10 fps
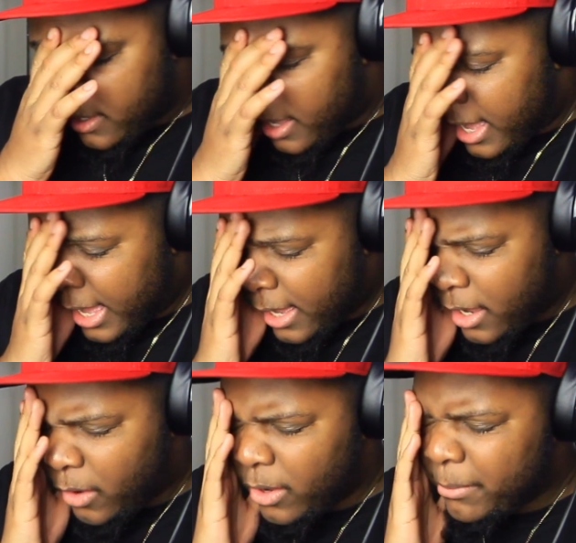
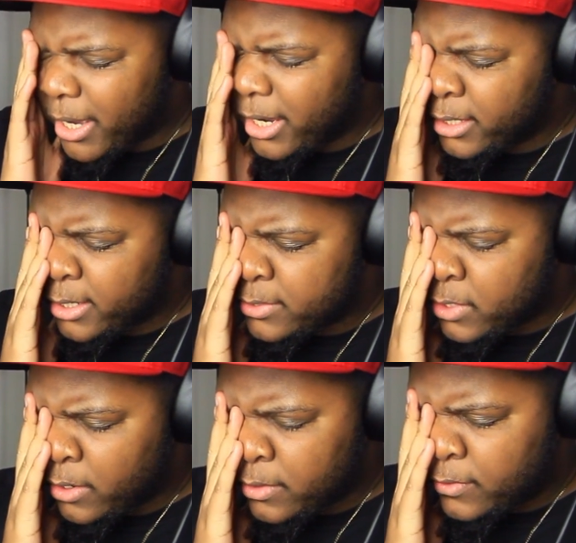How am I gonna get
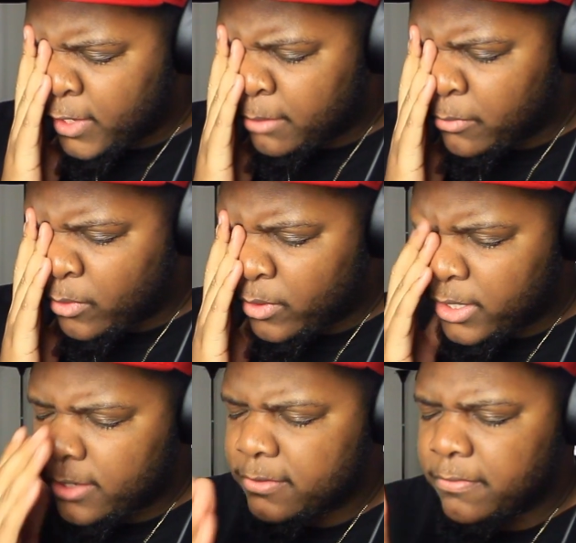turned up
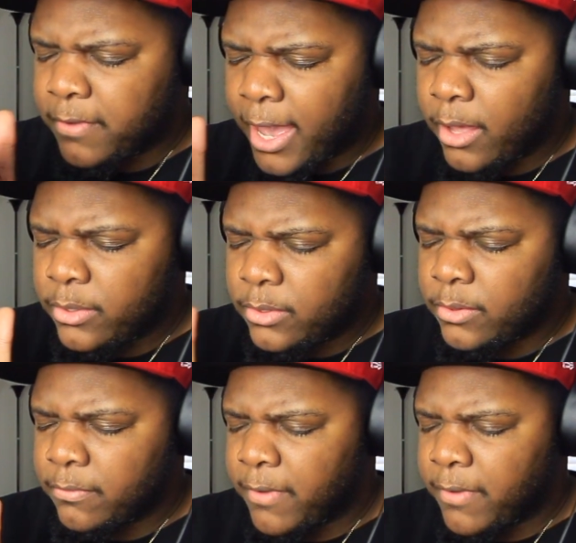on this Valium,